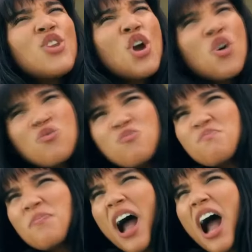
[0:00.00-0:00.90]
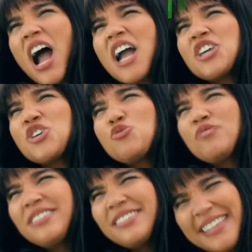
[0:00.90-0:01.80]
No,
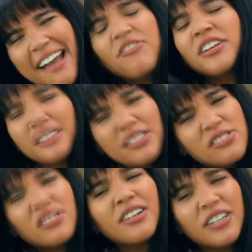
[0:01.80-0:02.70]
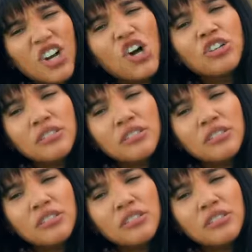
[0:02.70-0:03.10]
you definitely started a